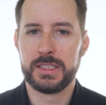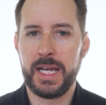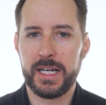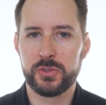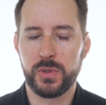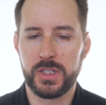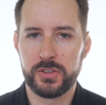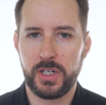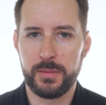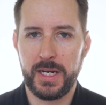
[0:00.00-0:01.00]
Next, we're going to
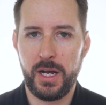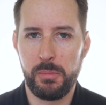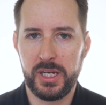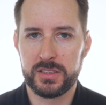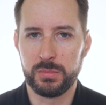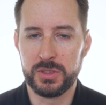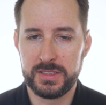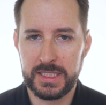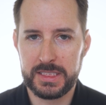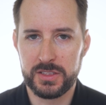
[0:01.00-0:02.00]
talk about how best to
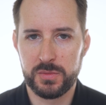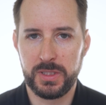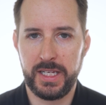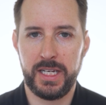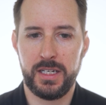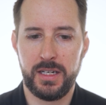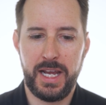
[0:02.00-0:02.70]
present this plan.